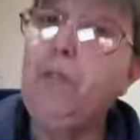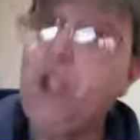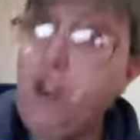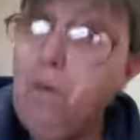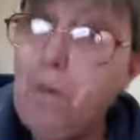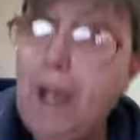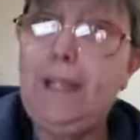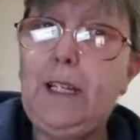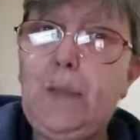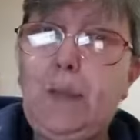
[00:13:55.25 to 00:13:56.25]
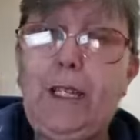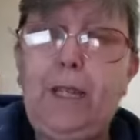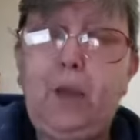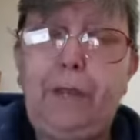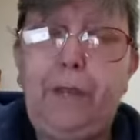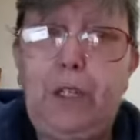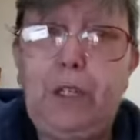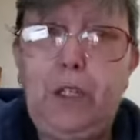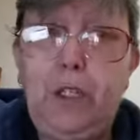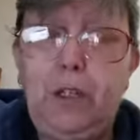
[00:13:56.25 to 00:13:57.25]
But you made it a political
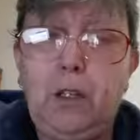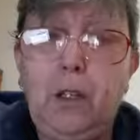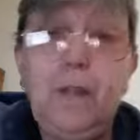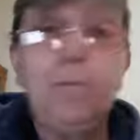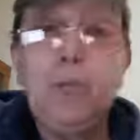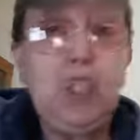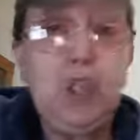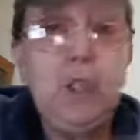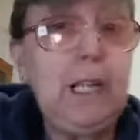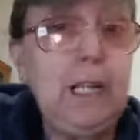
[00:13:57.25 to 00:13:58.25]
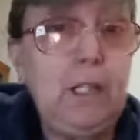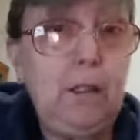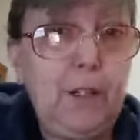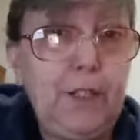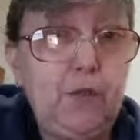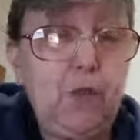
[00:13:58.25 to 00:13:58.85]
thing, didn't you? But you couldn't get your lies